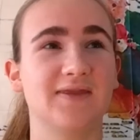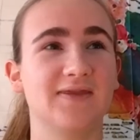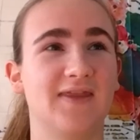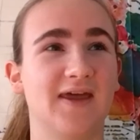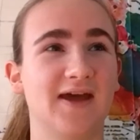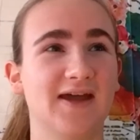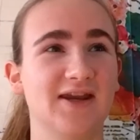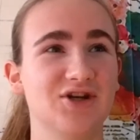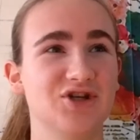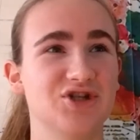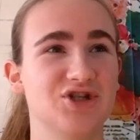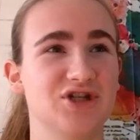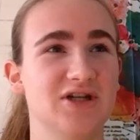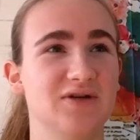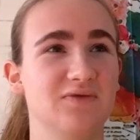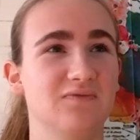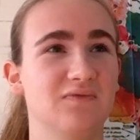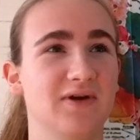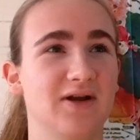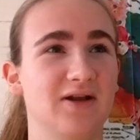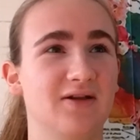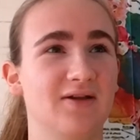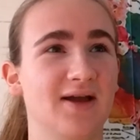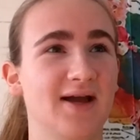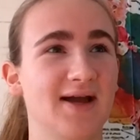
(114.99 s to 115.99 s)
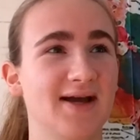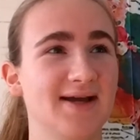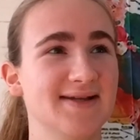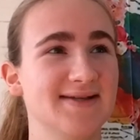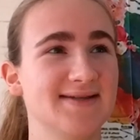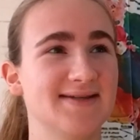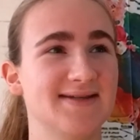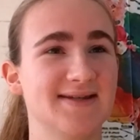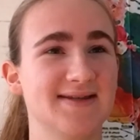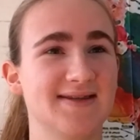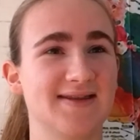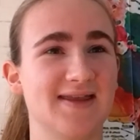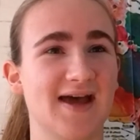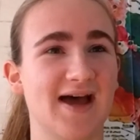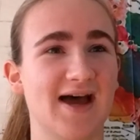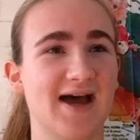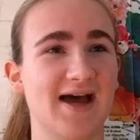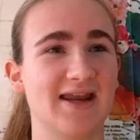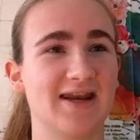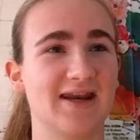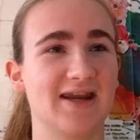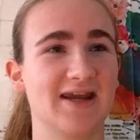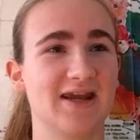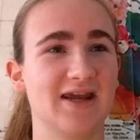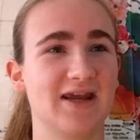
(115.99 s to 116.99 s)
Then she realized
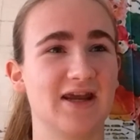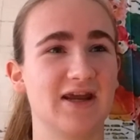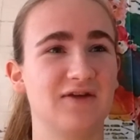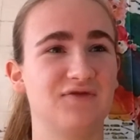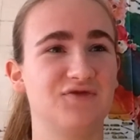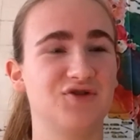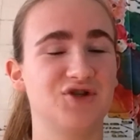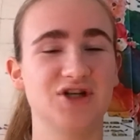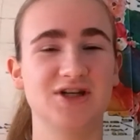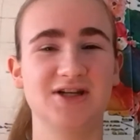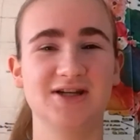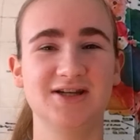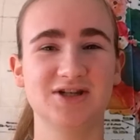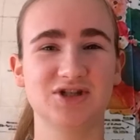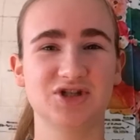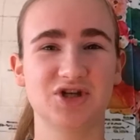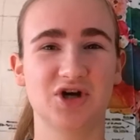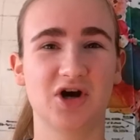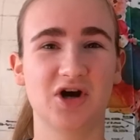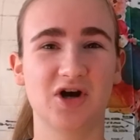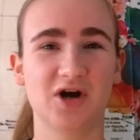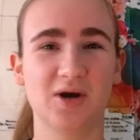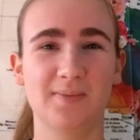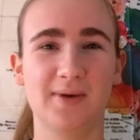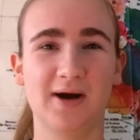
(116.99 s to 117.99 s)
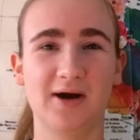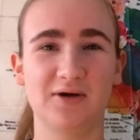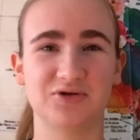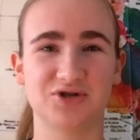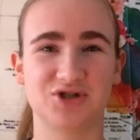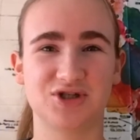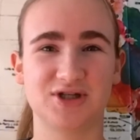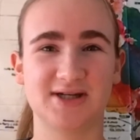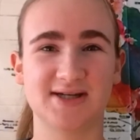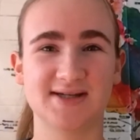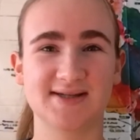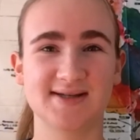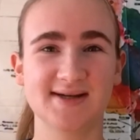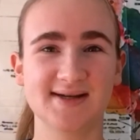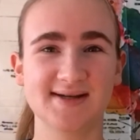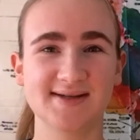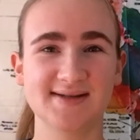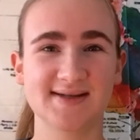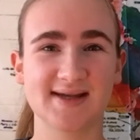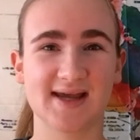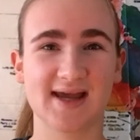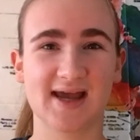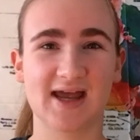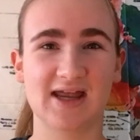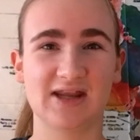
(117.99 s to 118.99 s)
that if she didn't talk about
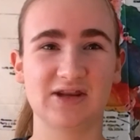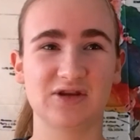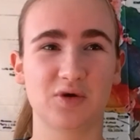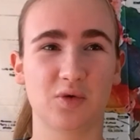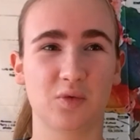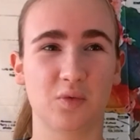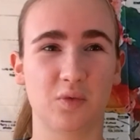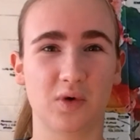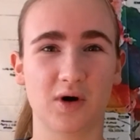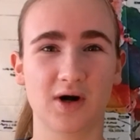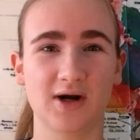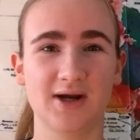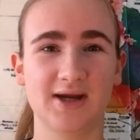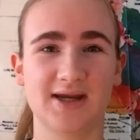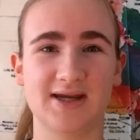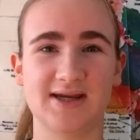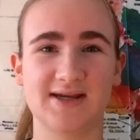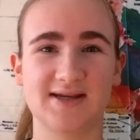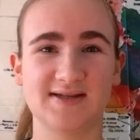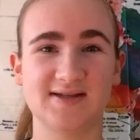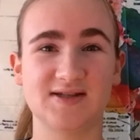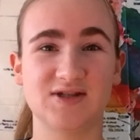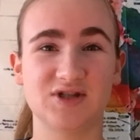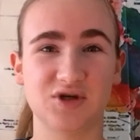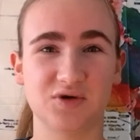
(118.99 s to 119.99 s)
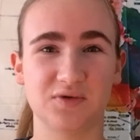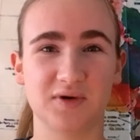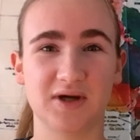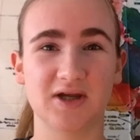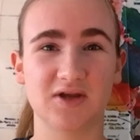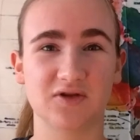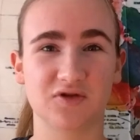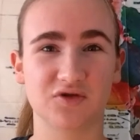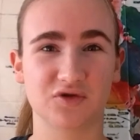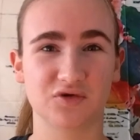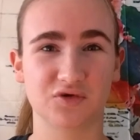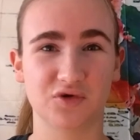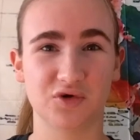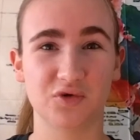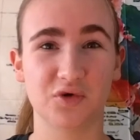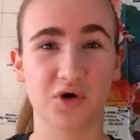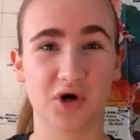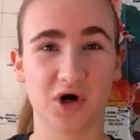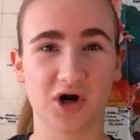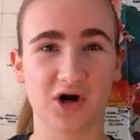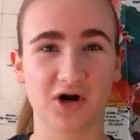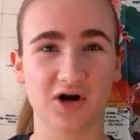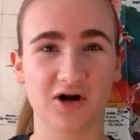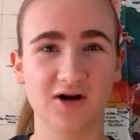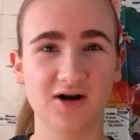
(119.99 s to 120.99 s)
Jesus and the work he's doing through
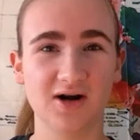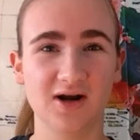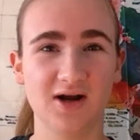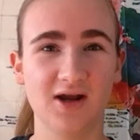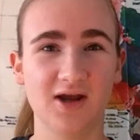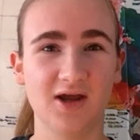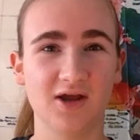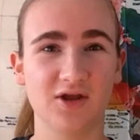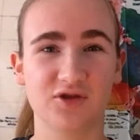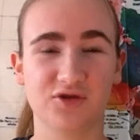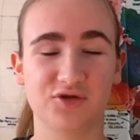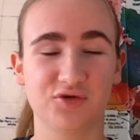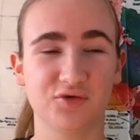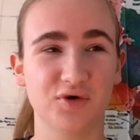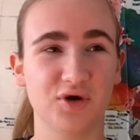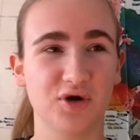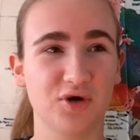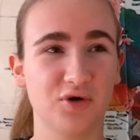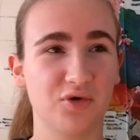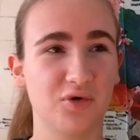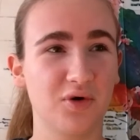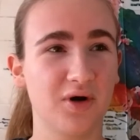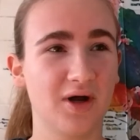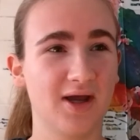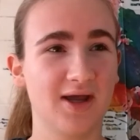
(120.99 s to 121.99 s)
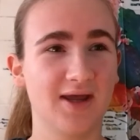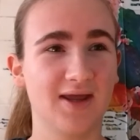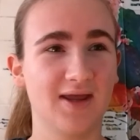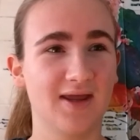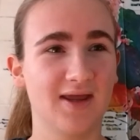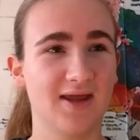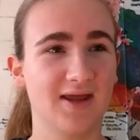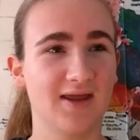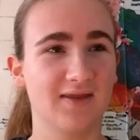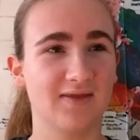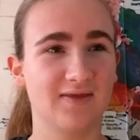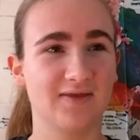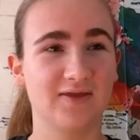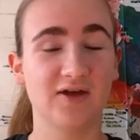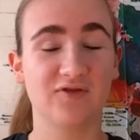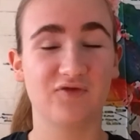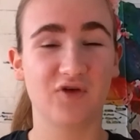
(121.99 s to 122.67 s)
her, through the